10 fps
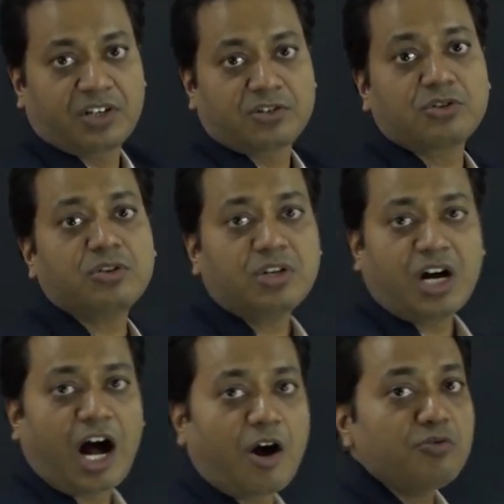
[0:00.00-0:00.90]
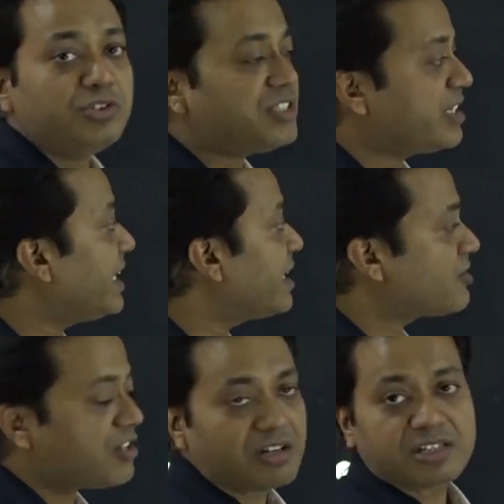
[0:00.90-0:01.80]
So how this
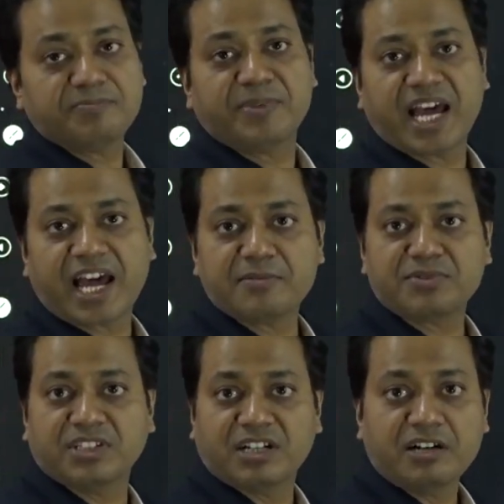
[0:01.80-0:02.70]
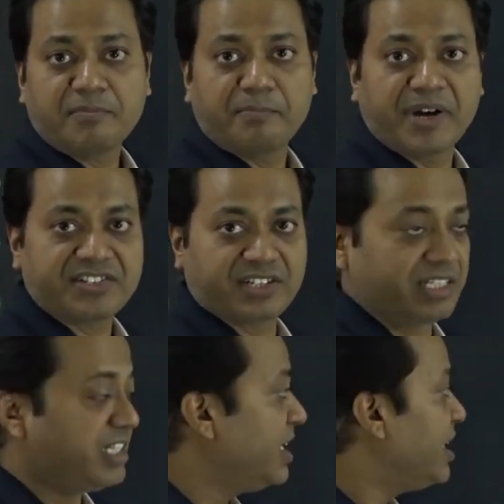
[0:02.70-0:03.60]
electrons behaves in a metal?